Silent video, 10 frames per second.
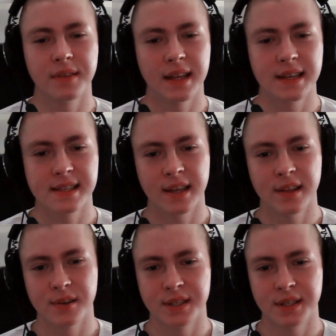less
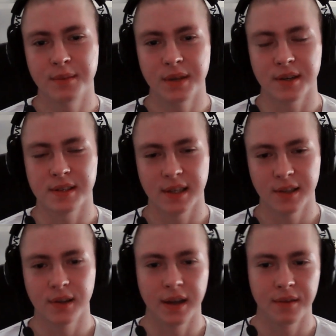energy because I
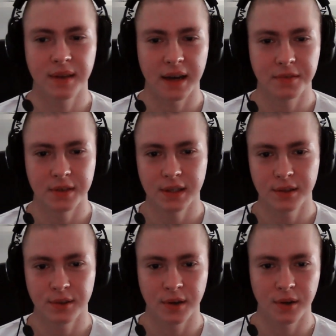don't have
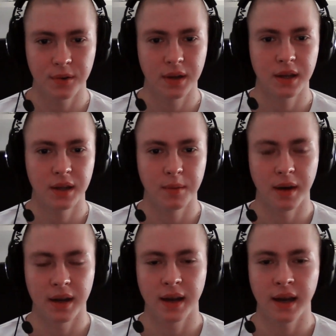caffeine,
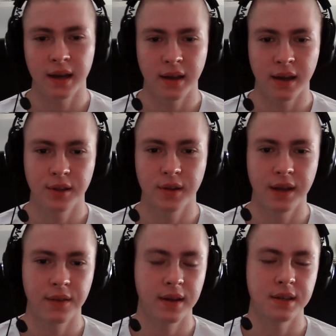but I don't
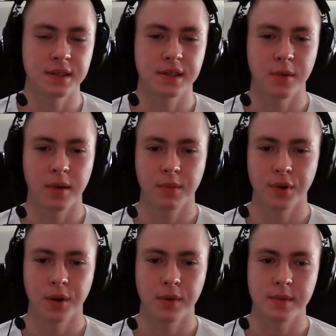have any stomach
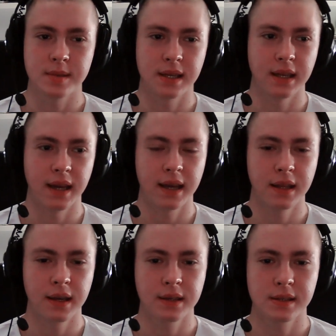problems, any
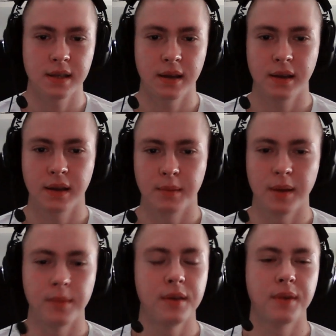headaches.
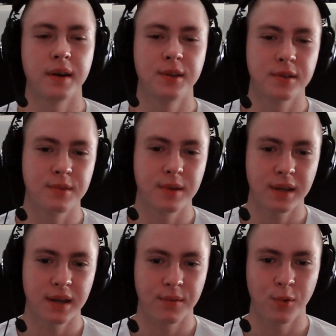Maybe if I don't drink
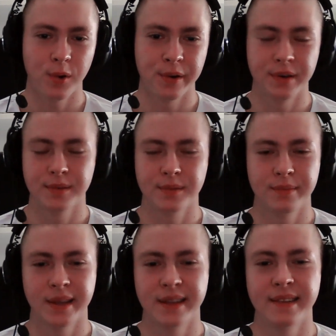enough water,
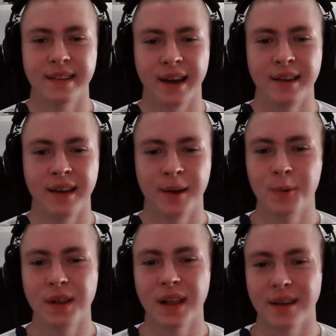then I
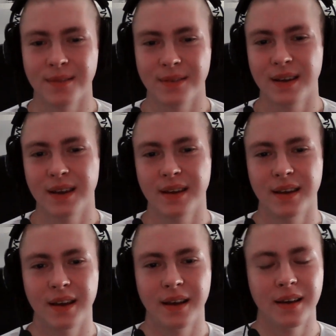will have
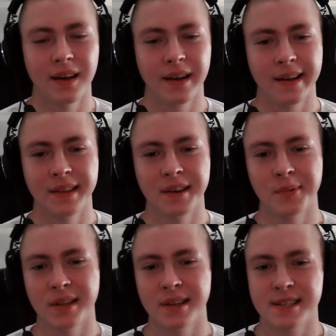a headache,
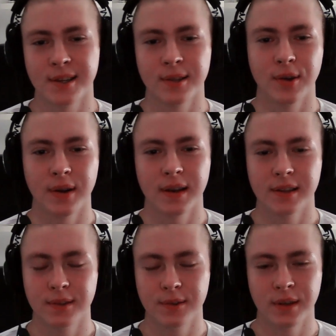but it's not
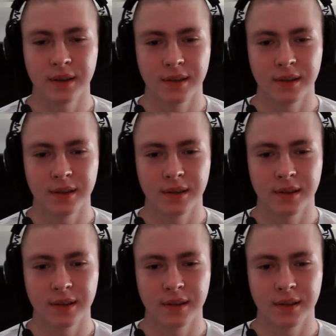connected to the